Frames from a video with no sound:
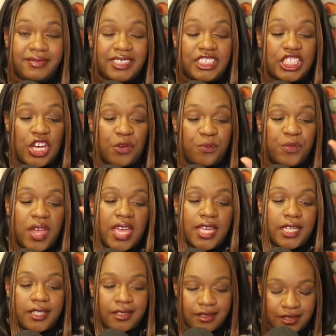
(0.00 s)
So
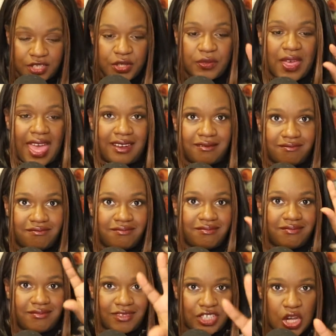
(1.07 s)
do that.
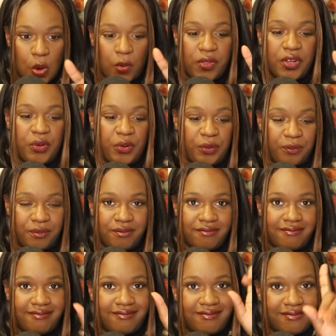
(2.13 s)
Go in the group,
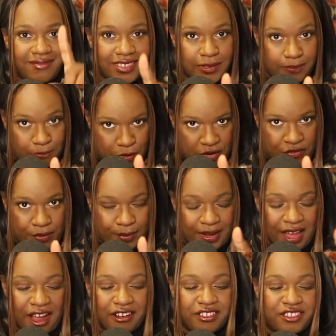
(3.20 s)

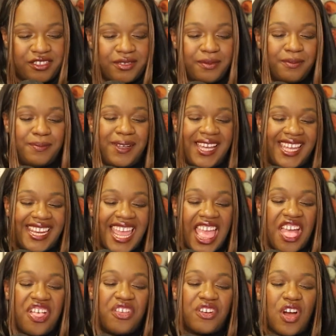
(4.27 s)
preferably ours. But
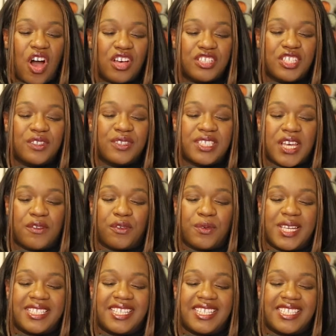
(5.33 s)
there are also several
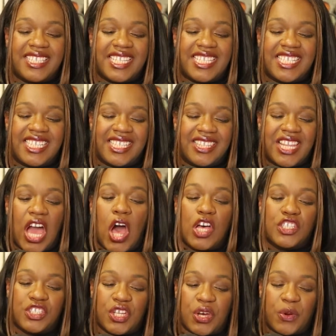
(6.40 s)
reasons
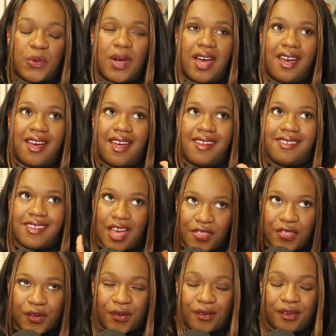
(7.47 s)

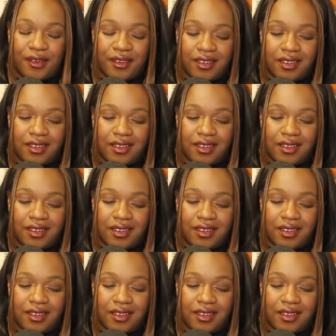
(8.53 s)
another